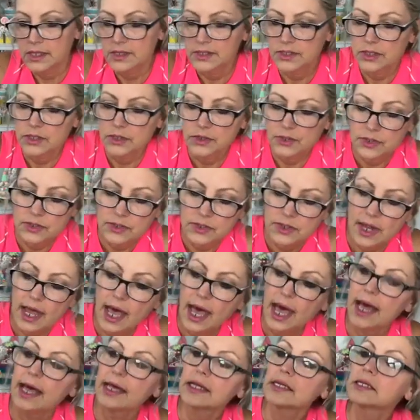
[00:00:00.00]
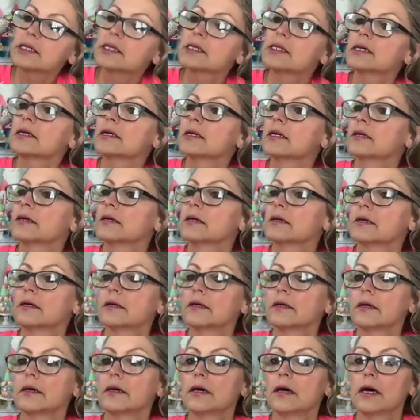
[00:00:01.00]
because there's not,
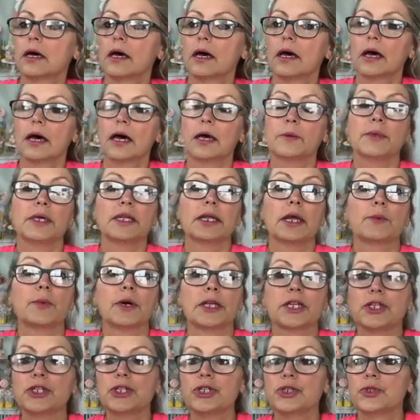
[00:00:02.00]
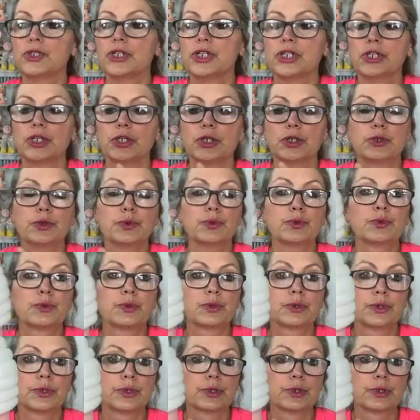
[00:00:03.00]
I mean, I want to do two.